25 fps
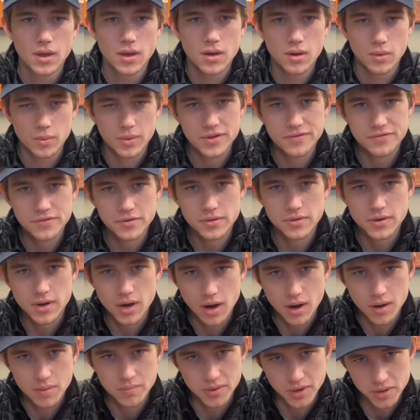We feel
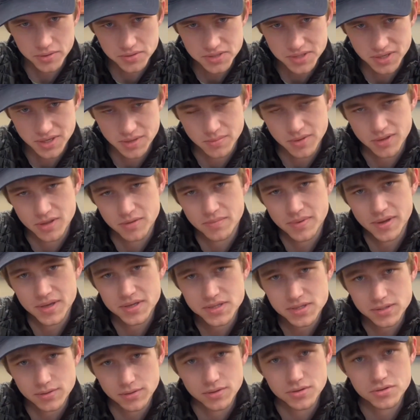composting to be the
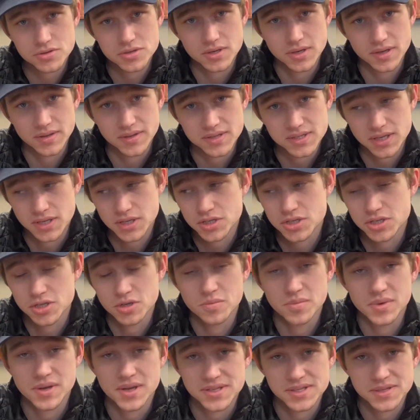best solution to this
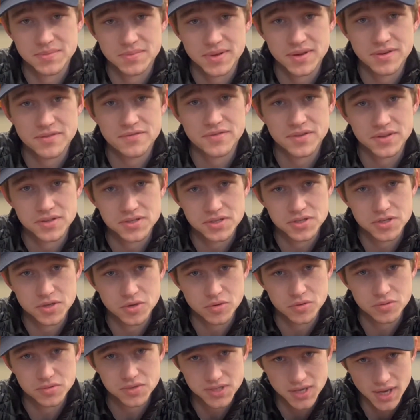issue because it benefits
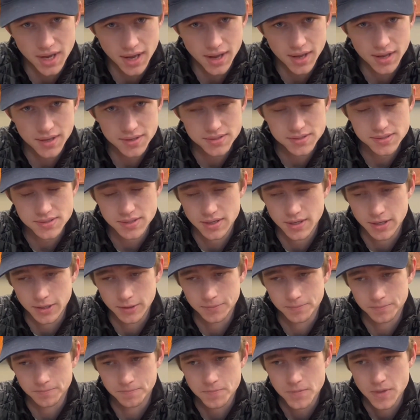two sides.
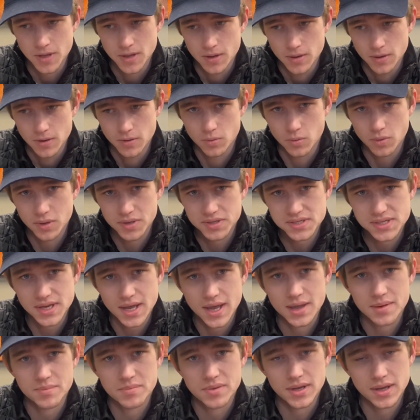One
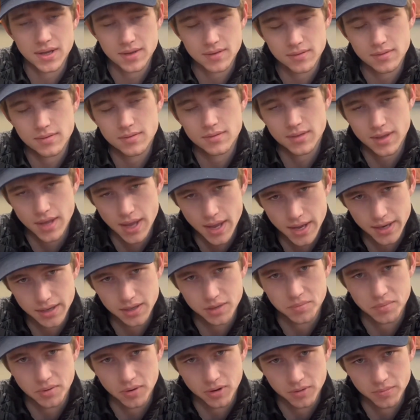side being the ag
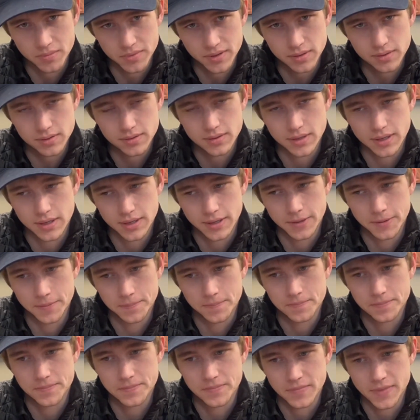department.
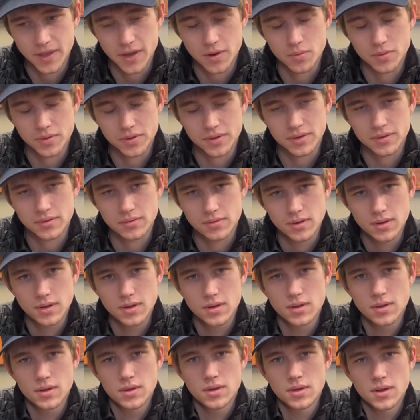They would
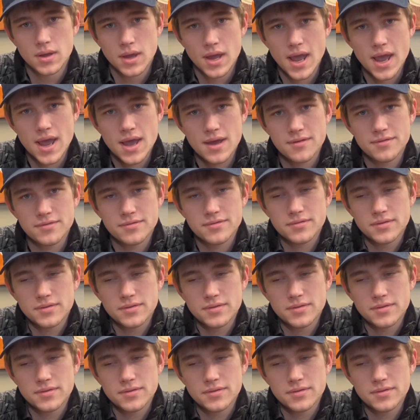have